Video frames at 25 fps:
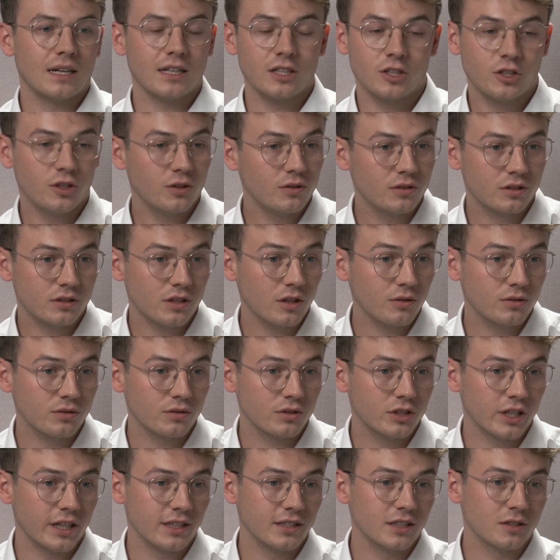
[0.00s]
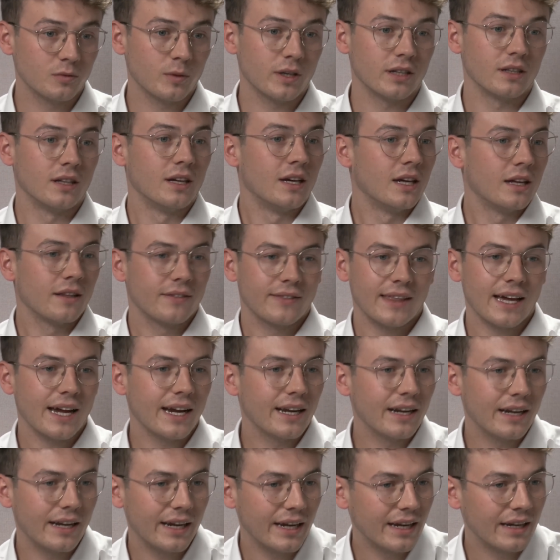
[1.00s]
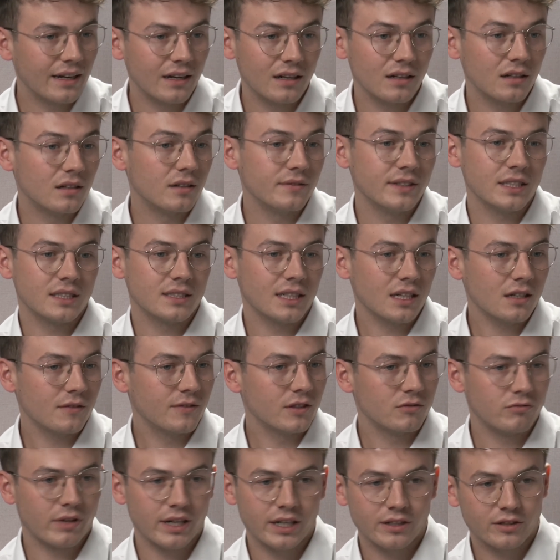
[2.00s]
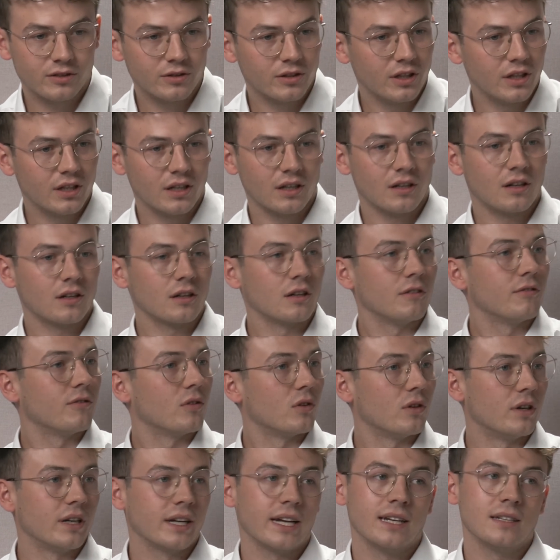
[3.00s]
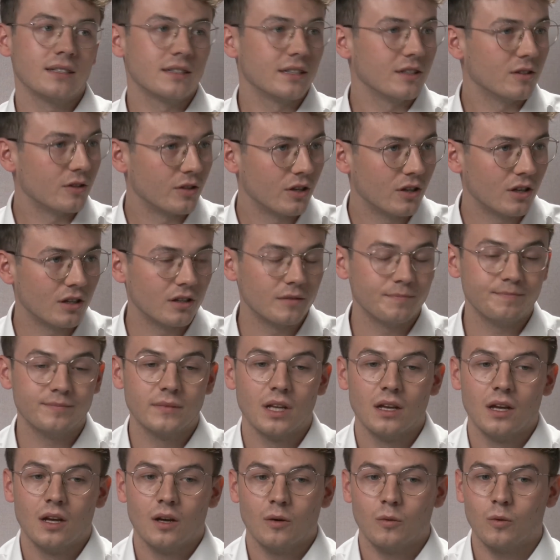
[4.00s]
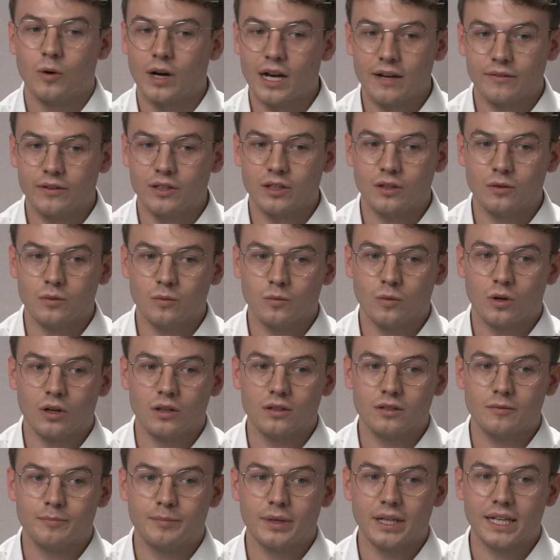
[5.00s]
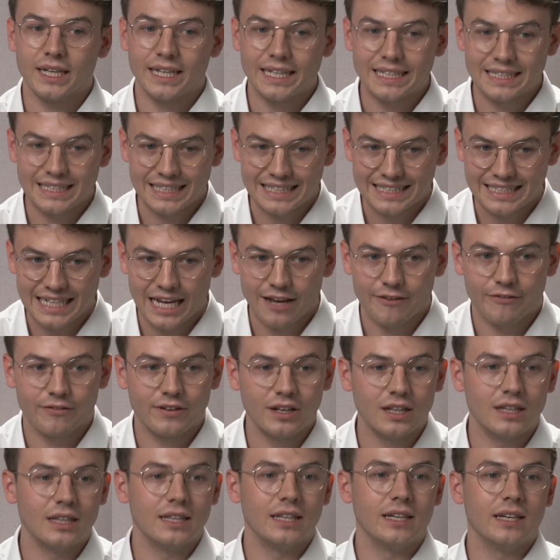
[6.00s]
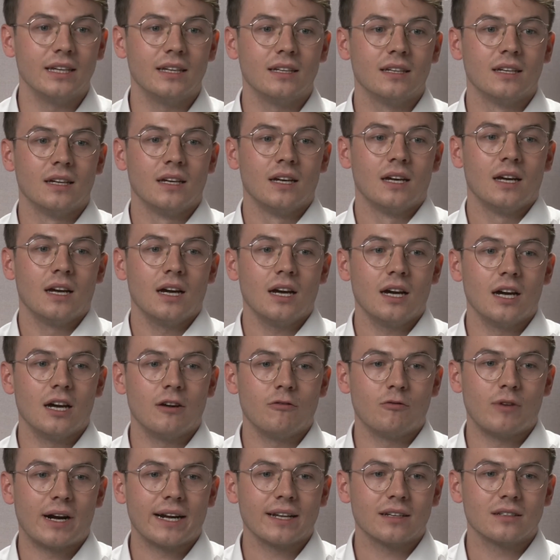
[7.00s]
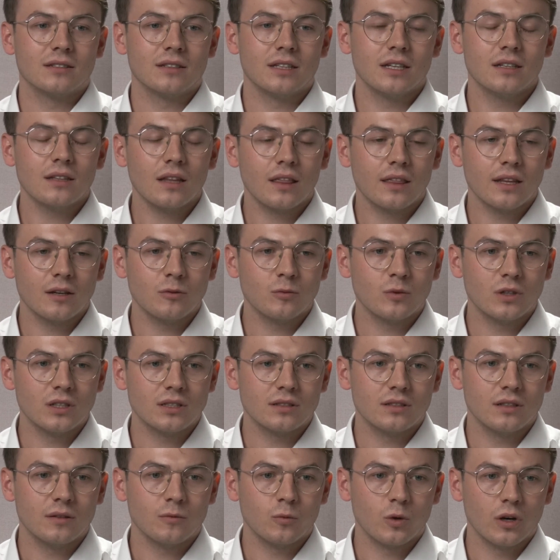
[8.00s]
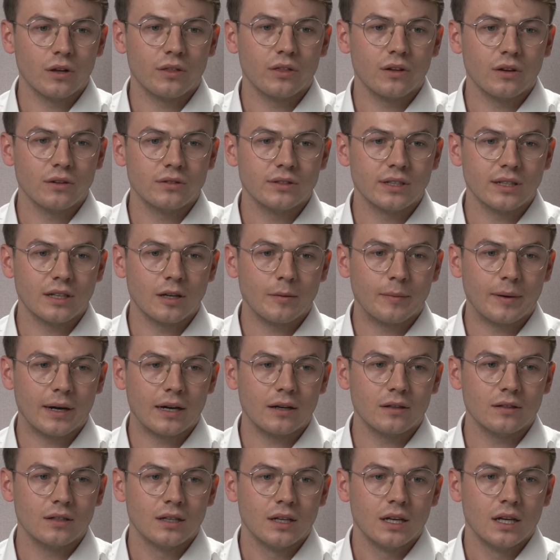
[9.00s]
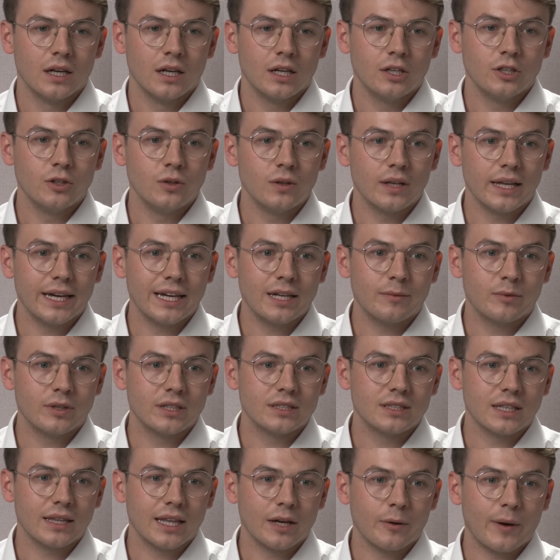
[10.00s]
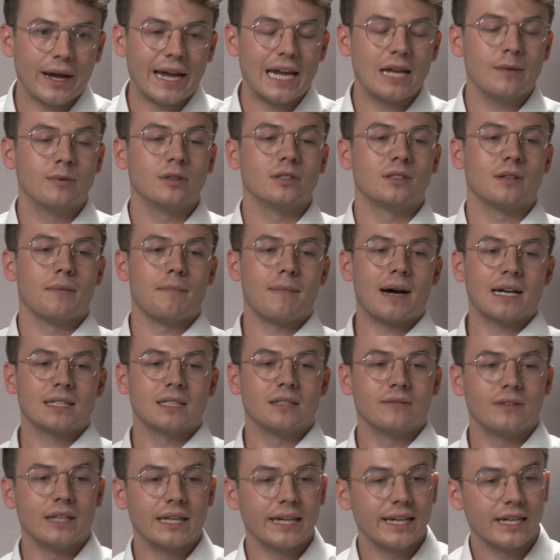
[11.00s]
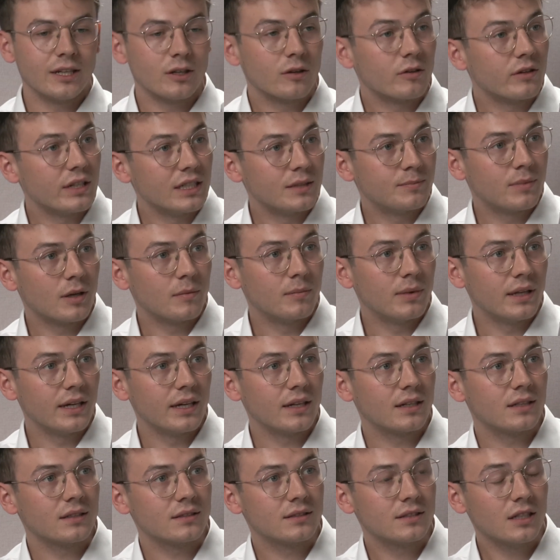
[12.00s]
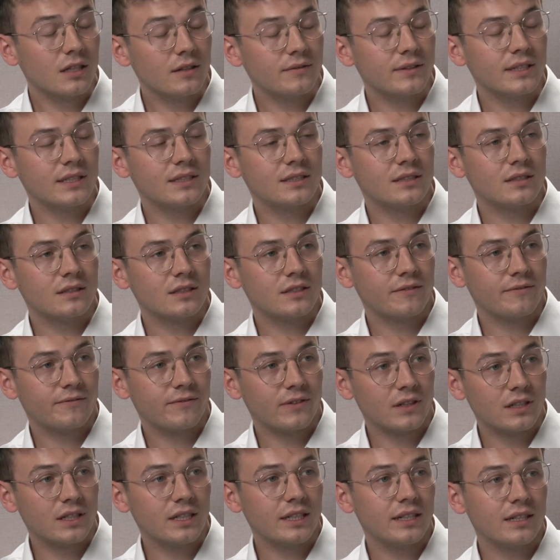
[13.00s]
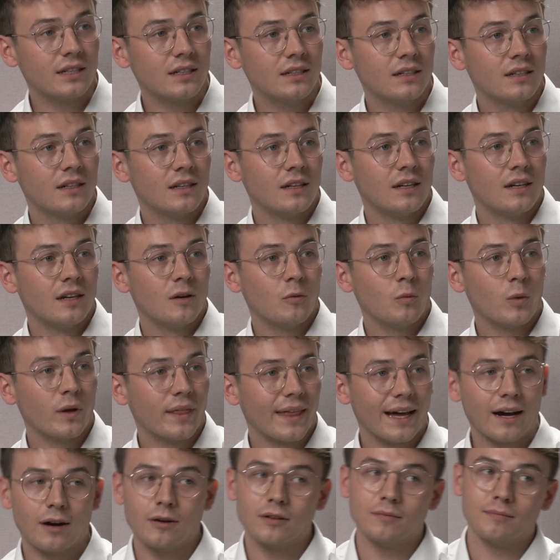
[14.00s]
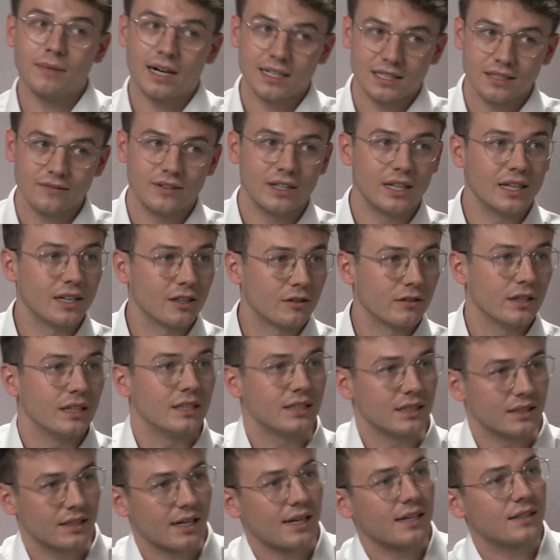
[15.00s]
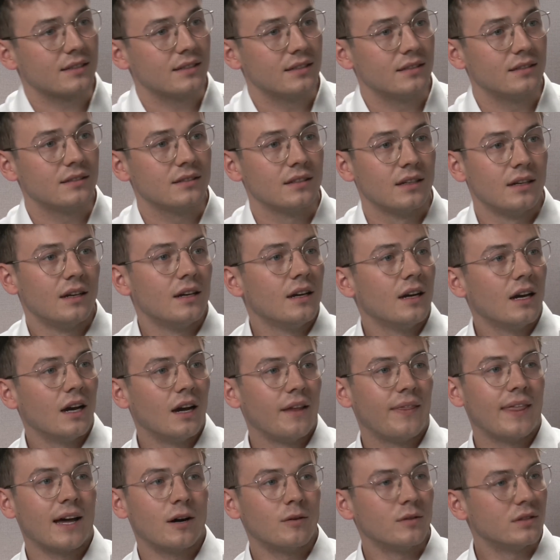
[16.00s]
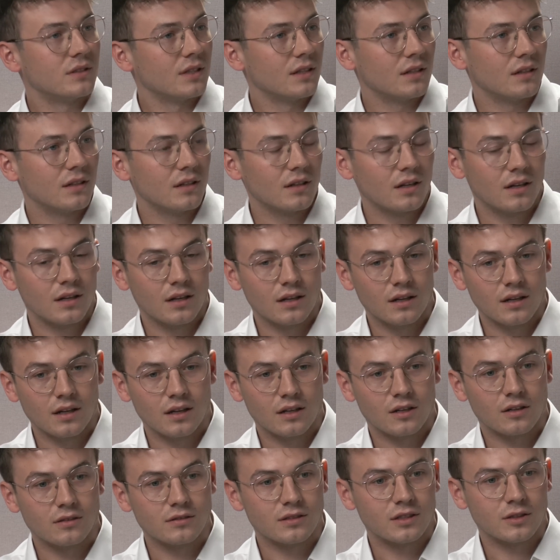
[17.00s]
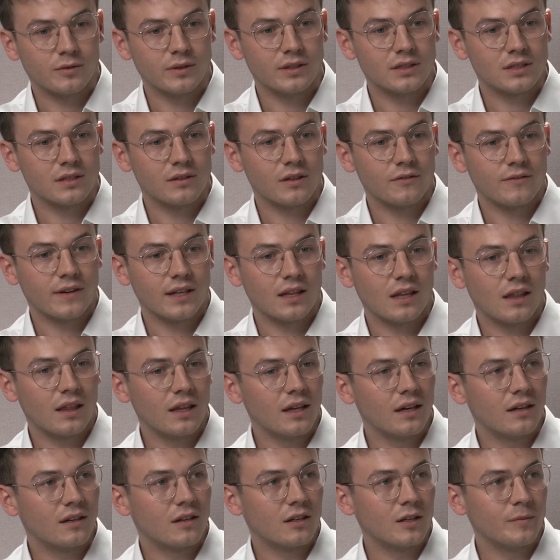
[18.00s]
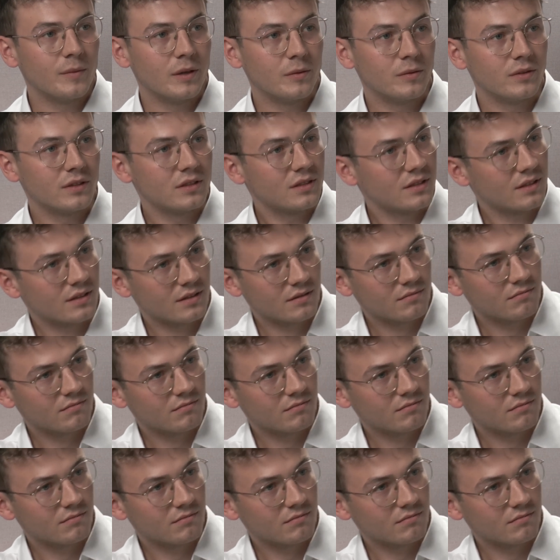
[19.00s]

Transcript: and huge social change as well. That in and of itself is radical. You can argue for or against it or not, whatever you want, but it's definitely radical. The other thing worth noting about New Labour is that they were able to massively increase public service funding without massively increasing taxes. That was a consequence of the fact that the economy was